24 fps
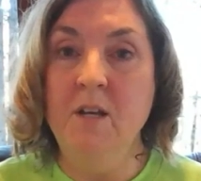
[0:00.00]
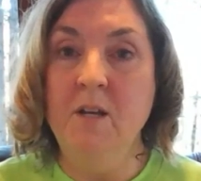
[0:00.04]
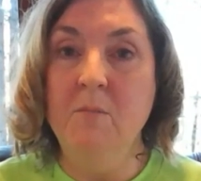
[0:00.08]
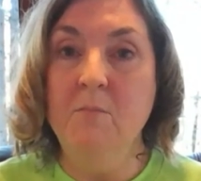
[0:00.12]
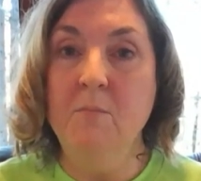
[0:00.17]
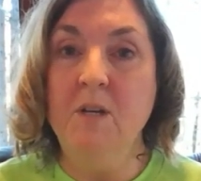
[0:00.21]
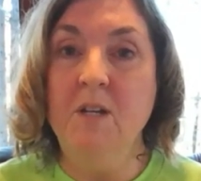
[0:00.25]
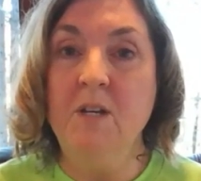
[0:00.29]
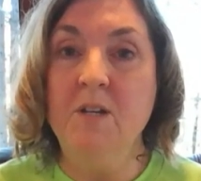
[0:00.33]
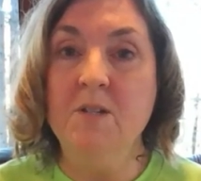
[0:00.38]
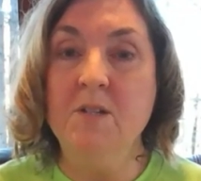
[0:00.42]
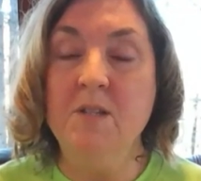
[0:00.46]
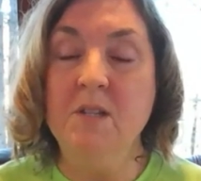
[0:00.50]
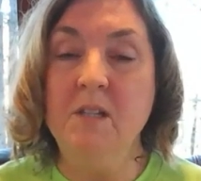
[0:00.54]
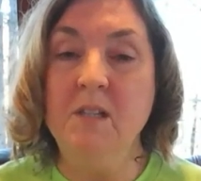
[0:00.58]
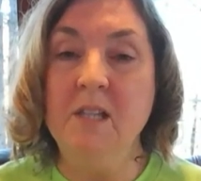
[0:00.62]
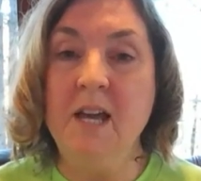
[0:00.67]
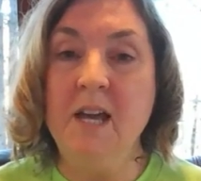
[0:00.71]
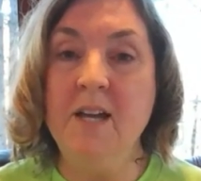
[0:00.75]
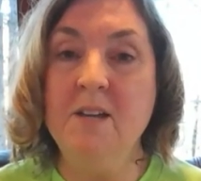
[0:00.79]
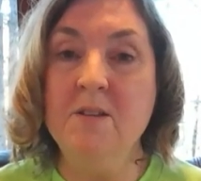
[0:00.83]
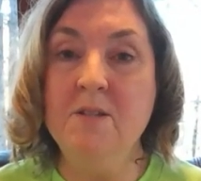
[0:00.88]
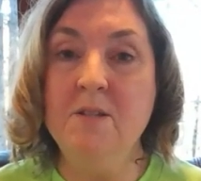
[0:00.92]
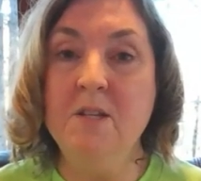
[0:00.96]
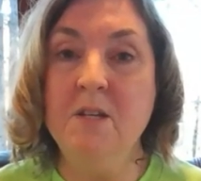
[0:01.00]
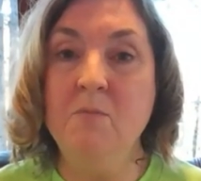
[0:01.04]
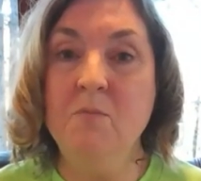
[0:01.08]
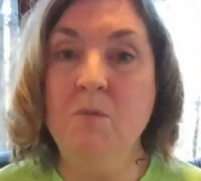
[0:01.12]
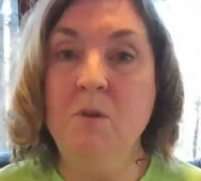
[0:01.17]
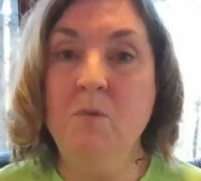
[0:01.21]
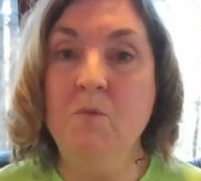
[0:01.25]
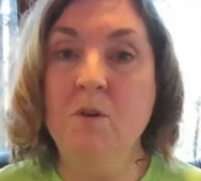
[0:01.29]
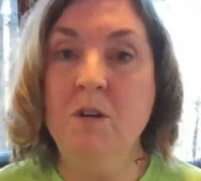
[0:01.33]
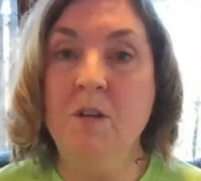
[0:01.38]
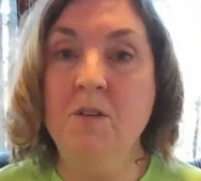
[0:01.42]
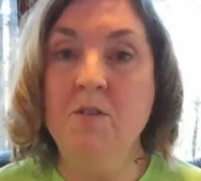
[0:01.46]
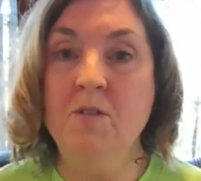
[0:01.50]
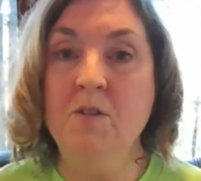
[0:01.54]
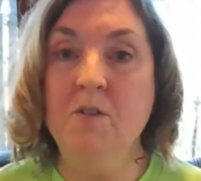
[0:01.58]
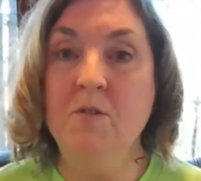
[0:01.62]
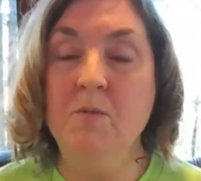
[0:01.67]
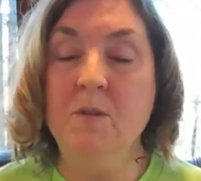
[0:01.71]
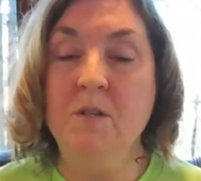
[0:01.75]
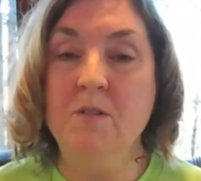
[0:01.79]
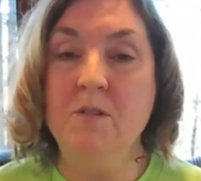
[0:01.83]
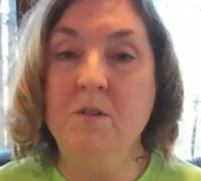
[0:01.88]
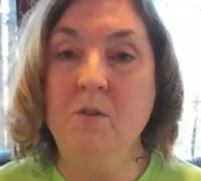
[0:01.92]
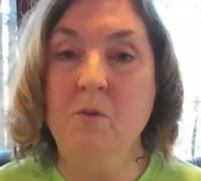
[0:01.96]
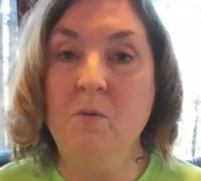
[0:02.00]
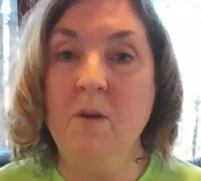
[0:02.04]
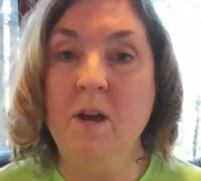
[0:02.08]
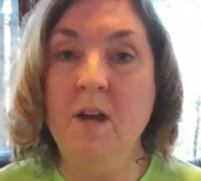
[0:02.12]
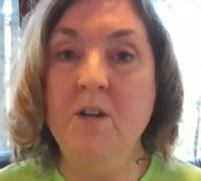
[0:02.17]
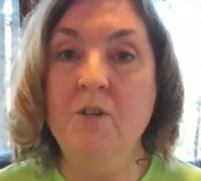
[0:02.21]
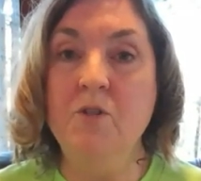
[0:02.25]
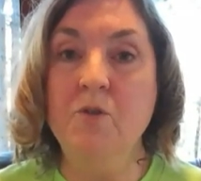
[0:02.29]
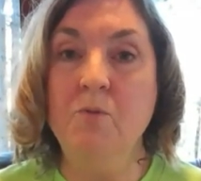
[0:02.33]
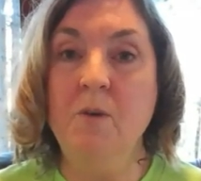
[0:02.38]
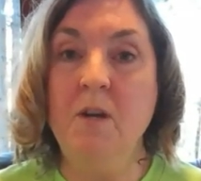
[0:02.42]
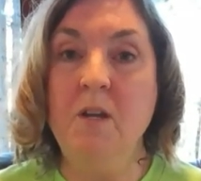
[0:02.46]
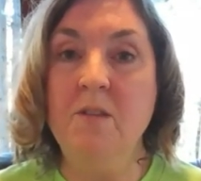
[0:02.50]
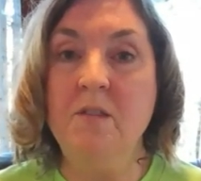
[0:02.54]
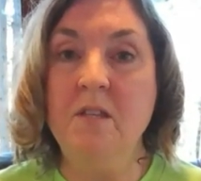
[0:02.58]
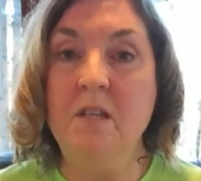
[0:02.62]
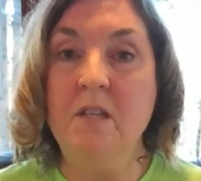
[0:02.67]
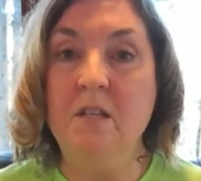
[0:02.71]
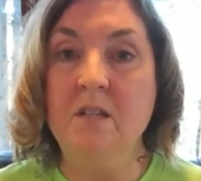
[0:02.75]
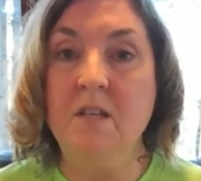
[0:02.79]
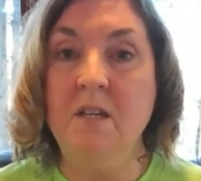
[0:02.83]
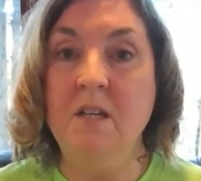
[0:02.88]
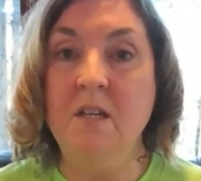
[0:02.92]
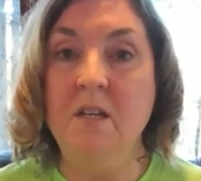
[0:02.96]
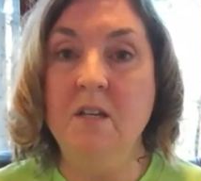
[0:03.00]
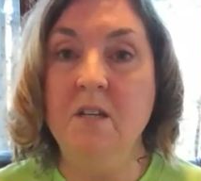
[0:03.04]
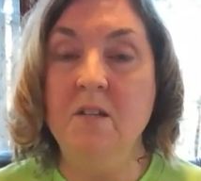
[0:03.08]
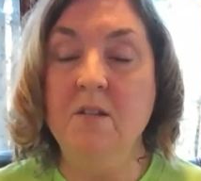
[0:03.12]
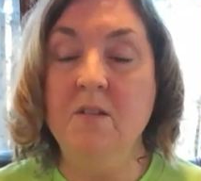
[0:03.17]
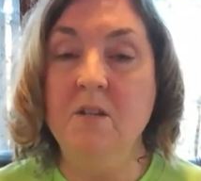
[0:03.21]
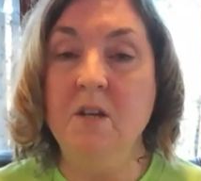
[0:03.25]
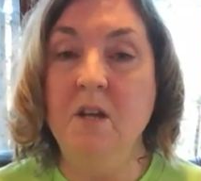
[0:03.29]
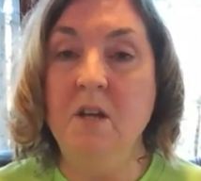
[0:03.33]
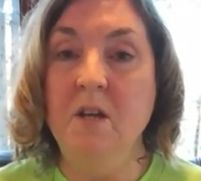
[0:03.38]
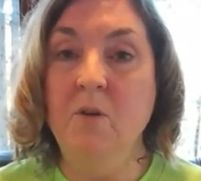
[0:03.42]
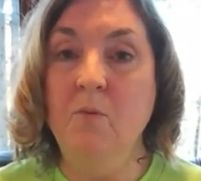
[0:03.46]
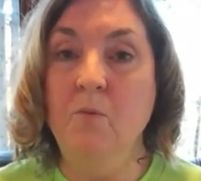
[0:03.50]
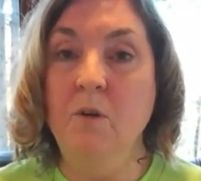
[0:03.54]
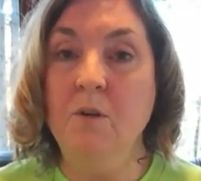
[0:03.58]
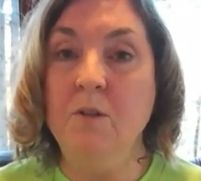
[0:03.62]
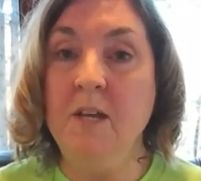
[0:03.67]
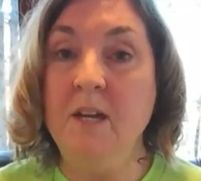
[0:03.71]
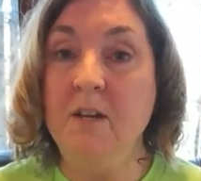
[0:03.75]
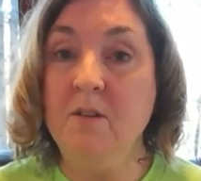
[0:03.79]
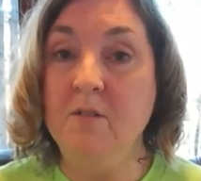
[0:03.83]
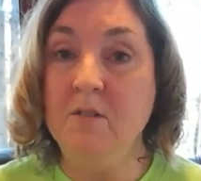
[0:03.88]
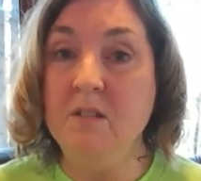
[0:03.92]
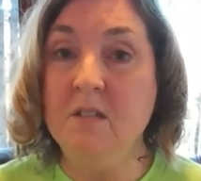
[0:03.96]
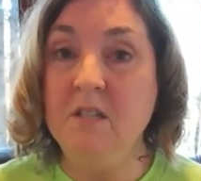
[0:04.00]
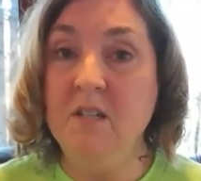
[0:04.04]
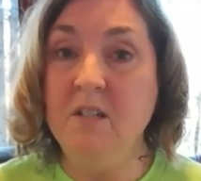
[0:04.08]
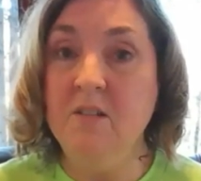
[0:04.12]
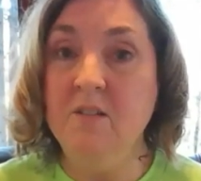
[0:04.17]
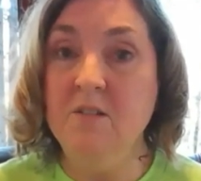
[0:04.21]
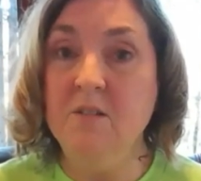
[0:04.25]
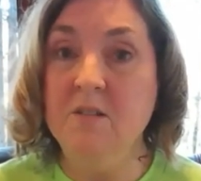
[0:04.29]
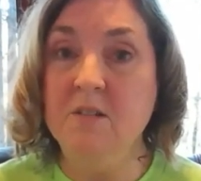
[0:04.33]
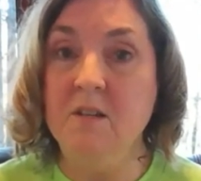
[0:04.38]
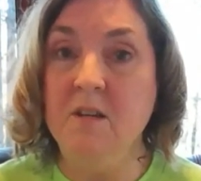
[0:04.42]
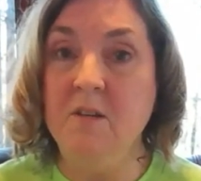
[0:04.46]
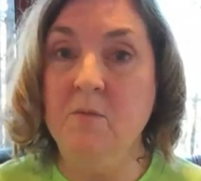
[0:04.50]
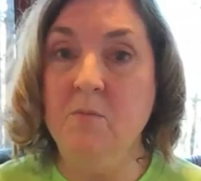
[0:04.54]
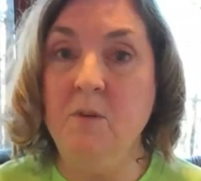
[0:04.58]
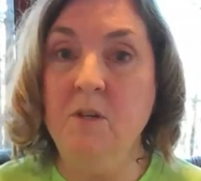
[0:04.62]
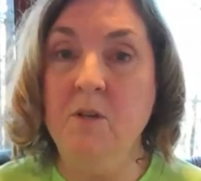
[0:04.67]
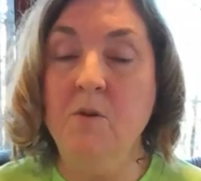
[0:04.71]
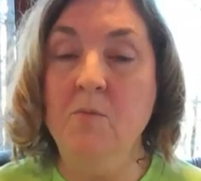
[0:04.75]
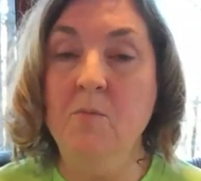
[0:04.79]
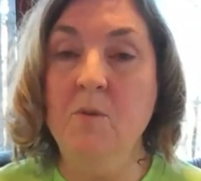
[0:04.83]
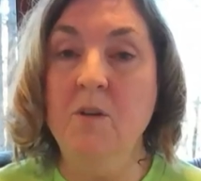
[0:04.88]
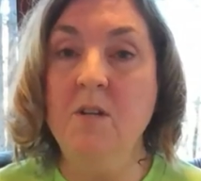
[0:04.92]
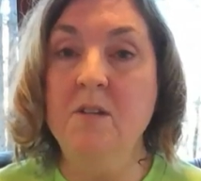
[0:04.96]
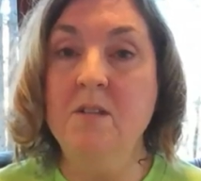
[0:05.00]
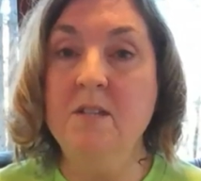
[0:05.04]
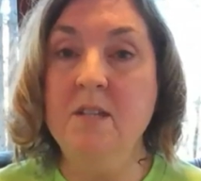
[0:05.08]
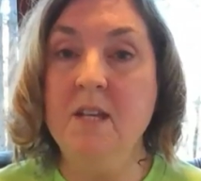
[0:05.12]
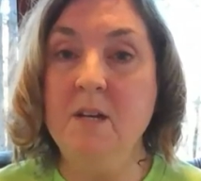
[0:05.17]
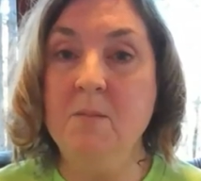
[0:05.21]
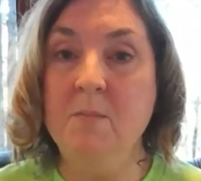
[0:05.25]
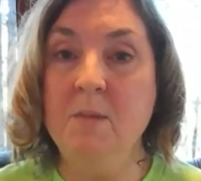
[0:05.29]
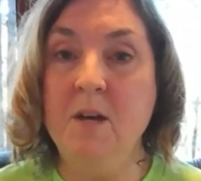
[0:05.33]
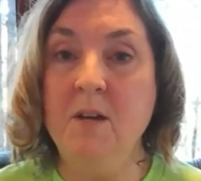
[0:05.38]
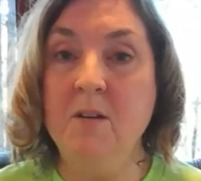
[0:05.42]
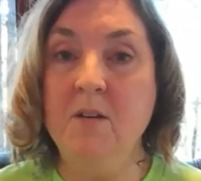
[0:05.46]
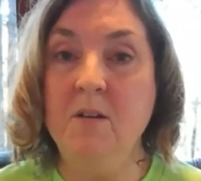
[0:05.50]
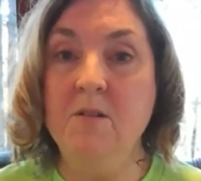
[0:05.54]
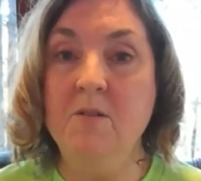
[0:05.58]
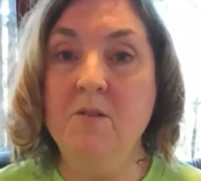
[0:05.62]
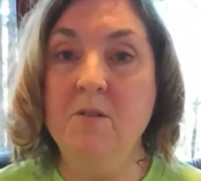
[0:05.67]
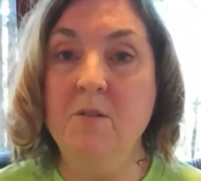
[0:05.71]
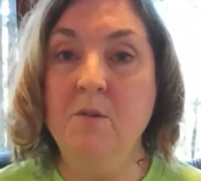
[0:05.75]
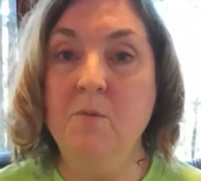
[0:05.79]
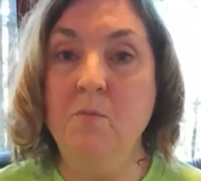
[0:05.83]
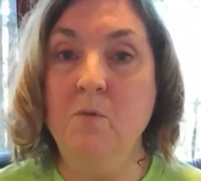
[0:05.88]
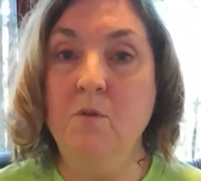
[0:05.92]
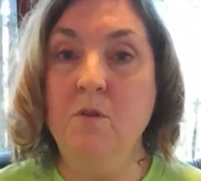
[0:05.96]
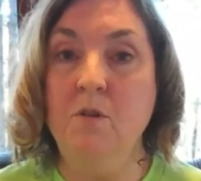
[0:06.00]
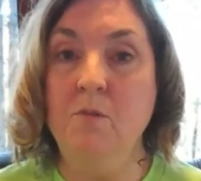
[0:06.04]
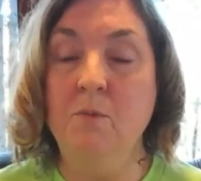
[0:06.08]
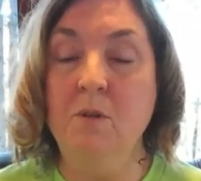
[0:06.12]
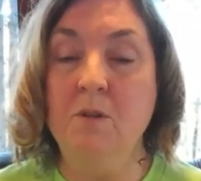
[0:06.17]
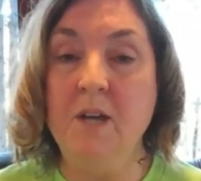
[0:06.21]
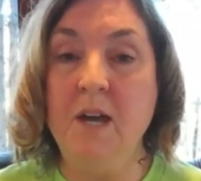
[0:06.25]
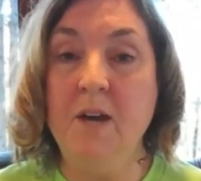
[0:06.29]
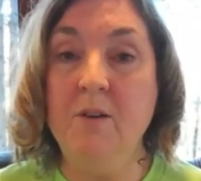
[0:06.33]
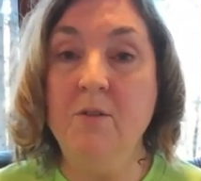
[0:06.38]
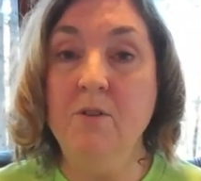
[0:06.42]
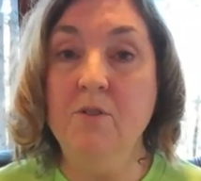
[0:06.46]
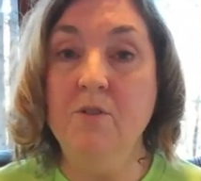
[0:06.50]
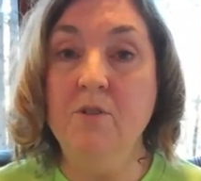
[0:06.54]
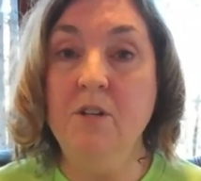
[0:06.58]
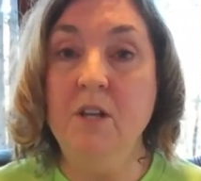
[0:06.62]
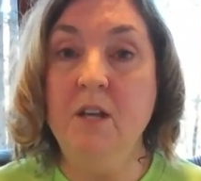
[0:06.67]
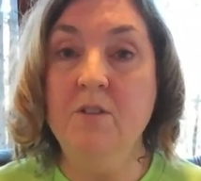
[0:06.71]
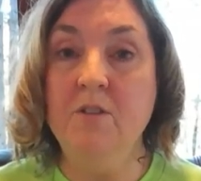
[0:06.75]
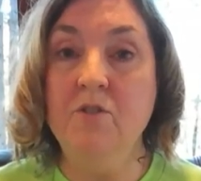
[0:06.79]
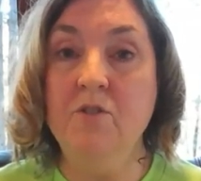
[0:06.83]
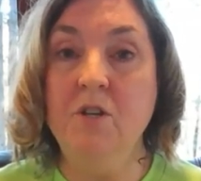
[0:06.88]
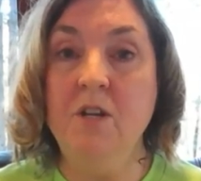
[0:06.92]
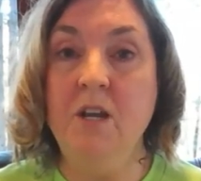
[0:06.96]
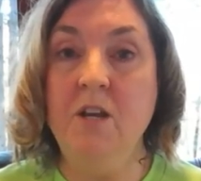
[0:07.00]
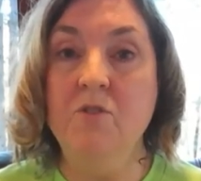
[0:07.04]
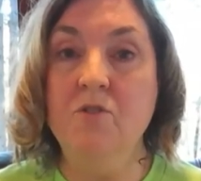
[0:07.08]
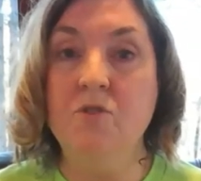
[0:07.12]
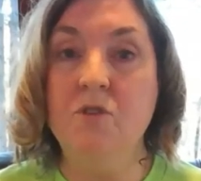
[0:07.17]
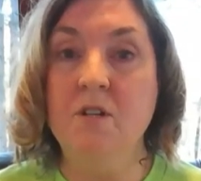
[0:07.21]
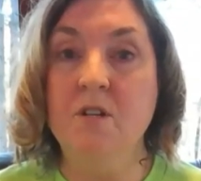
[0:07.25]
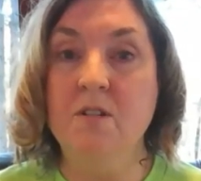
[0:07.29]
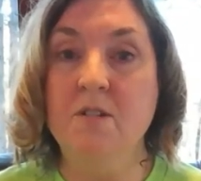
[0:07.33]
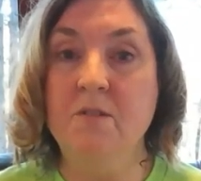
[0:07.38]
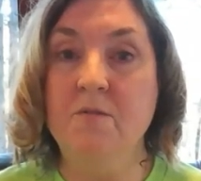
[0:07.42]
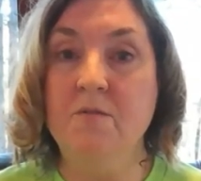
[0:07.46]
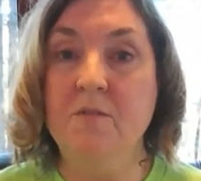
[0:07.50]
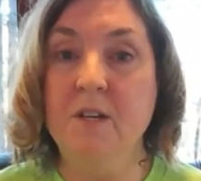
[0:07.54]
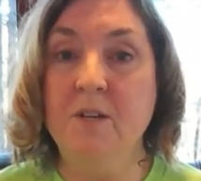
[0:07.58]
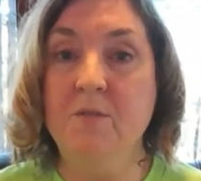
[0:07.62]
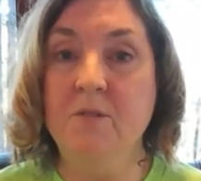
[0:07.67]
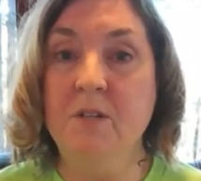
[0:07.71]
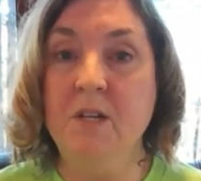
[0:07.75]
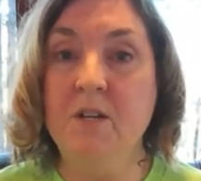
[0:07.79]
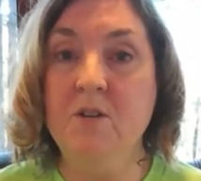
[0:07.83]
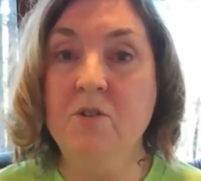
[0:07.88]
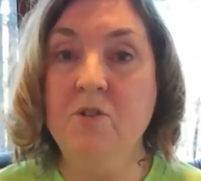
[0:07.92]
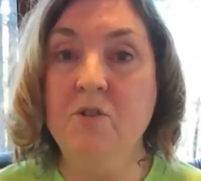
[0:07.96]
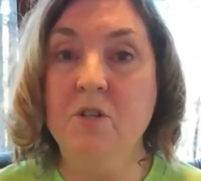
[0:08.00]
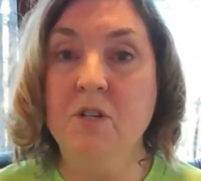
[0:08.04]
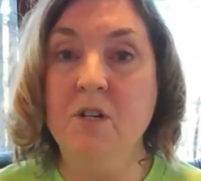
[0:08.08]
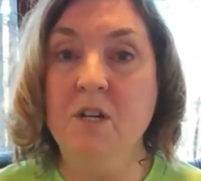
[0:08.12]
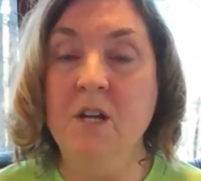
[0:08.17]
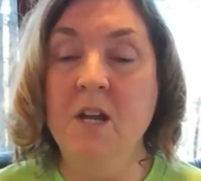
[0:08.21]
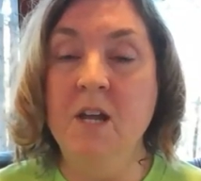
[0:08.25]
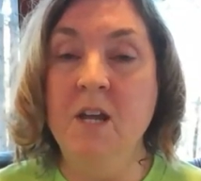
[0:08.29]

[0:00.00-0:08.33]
Because the last thing we want to do is graduate these kids without a skill set. We don't want to set them out into the world without a good education as a foundation